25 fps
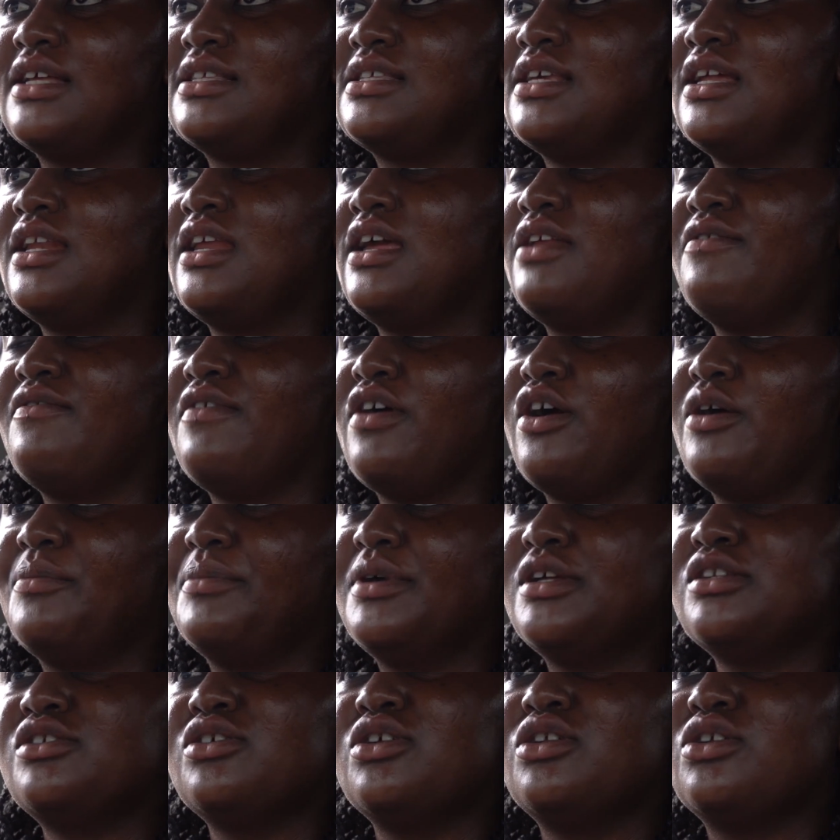as an
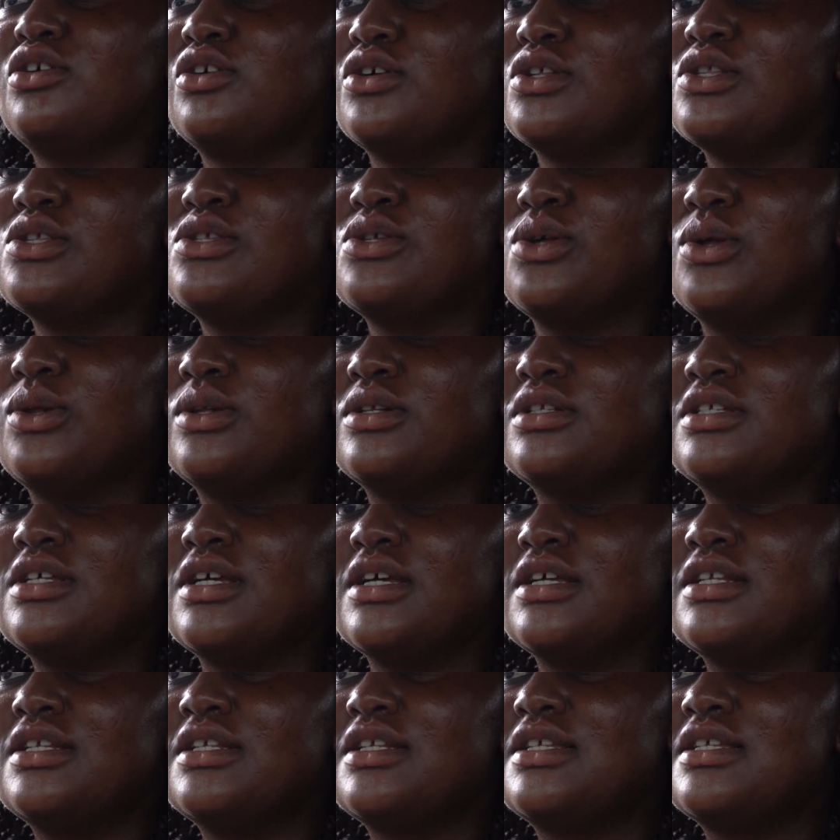environmental
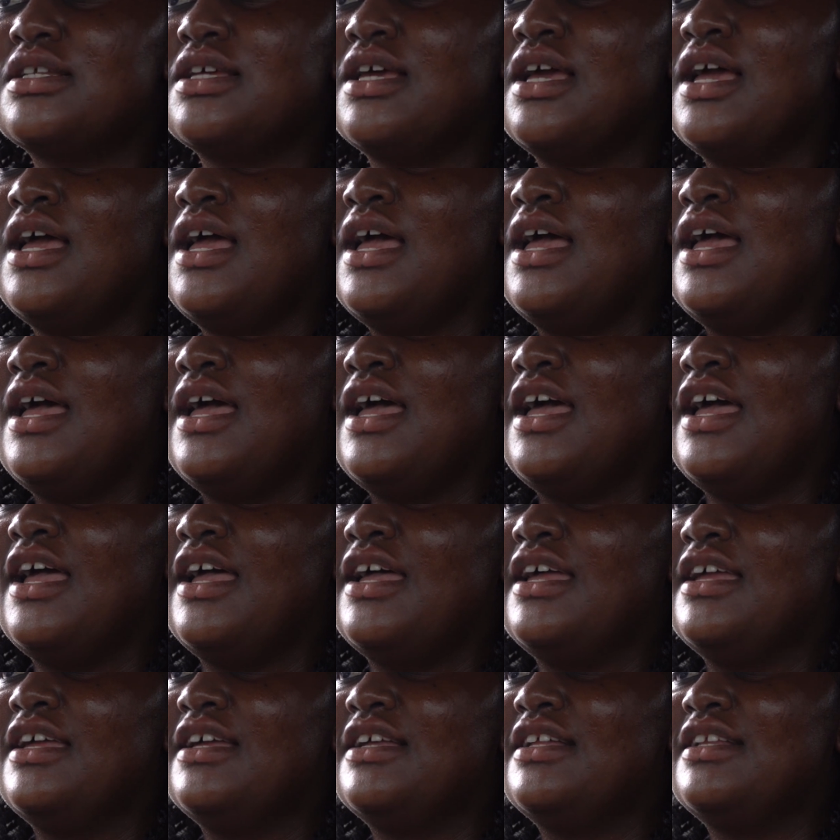consultant,
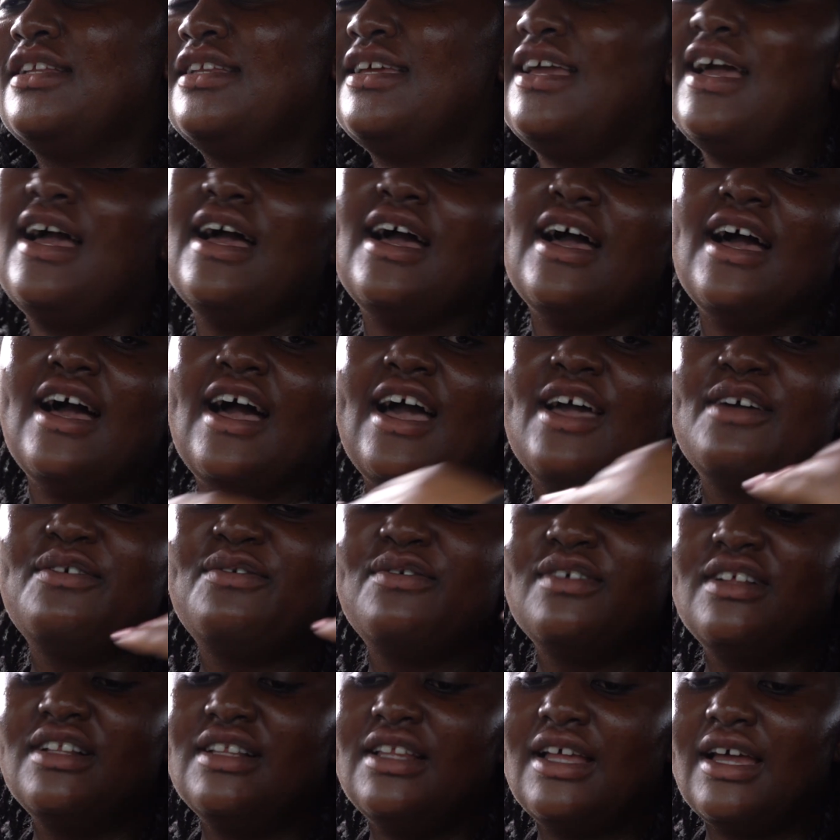and yeah, I
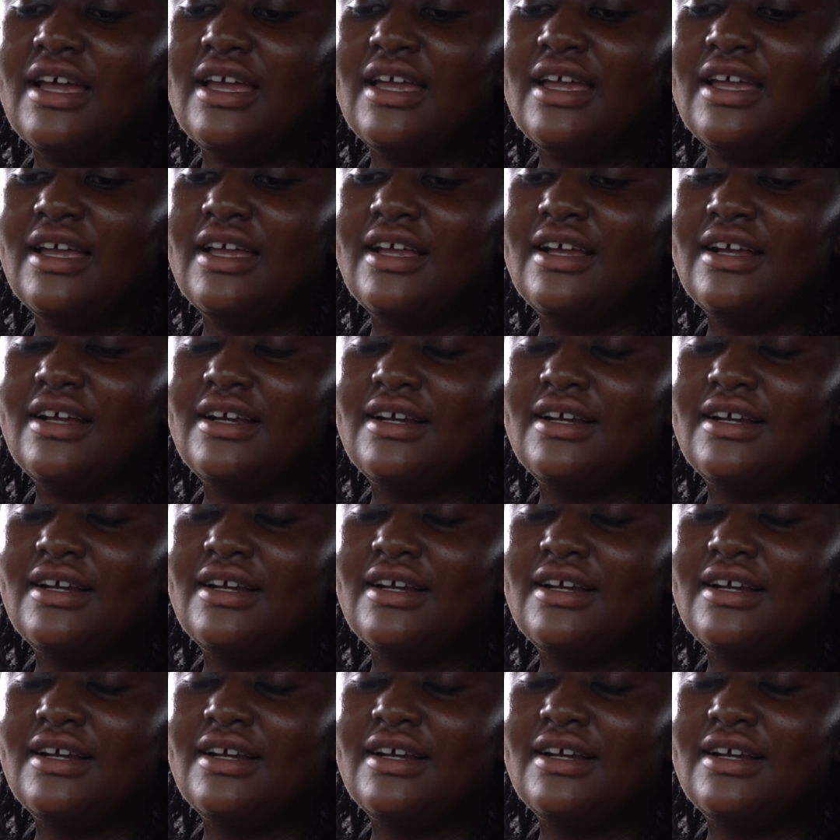feel like,